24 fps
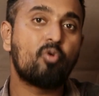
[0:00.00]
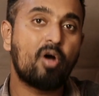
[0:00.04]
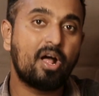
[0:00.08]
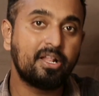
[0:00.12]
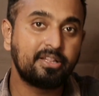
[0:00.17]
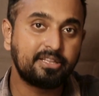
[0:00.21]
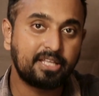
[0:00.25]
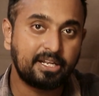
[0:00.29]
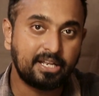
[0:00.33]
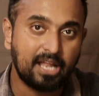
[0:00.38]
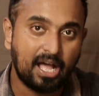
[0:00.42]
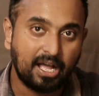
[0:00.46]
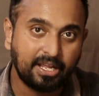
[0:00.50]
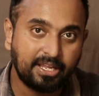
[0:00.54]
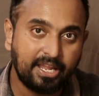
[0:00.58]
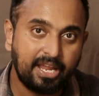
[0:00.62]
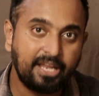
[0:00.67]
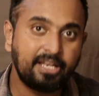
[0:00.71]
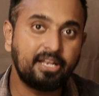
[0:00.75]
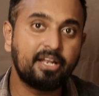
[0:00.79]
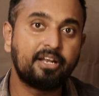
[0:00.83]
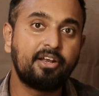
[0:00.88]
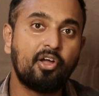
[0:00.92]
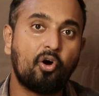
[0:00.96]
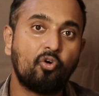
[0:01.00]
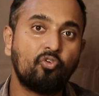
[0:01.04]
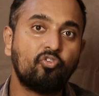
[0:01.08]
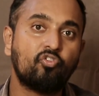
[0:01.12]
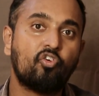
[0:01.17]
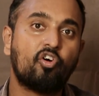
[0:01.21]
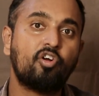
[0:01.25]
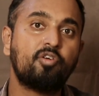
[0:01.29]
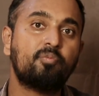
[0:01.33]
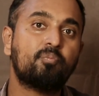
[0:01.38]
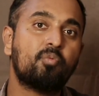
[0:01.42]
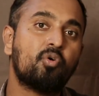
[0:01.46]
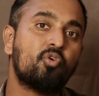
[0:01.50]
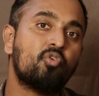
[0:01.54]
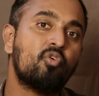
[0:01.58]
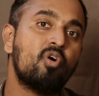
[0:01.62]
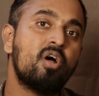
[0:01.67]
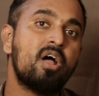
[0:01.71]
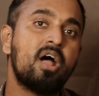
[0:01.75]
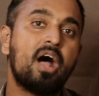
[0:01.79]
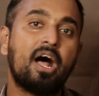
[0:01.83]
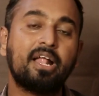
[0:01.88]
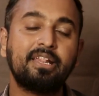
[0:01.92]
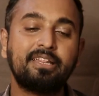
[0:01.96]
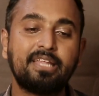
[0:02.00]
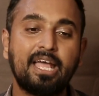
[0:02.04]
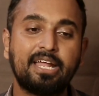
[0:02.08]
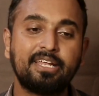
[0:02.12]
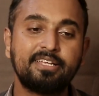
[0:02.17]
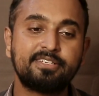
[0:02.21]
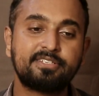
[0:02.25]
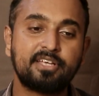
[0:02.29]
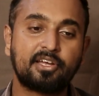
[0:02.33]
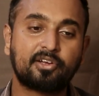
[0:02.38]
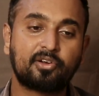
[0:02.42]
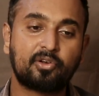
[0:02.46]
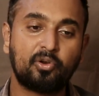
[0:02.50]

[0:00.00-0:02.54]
and then again a downward move, and there is a